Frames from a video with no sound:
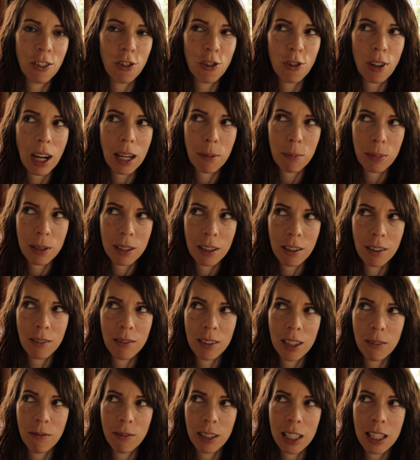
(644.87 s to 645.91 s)
drapes
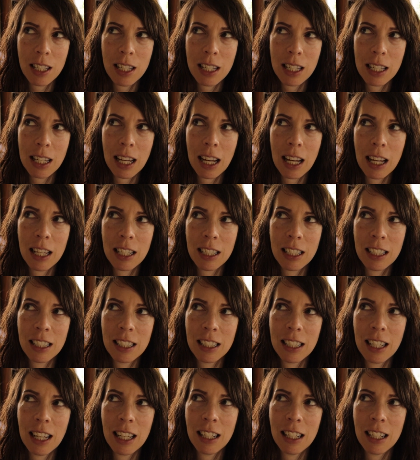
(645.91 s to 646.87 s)
over the veggie garden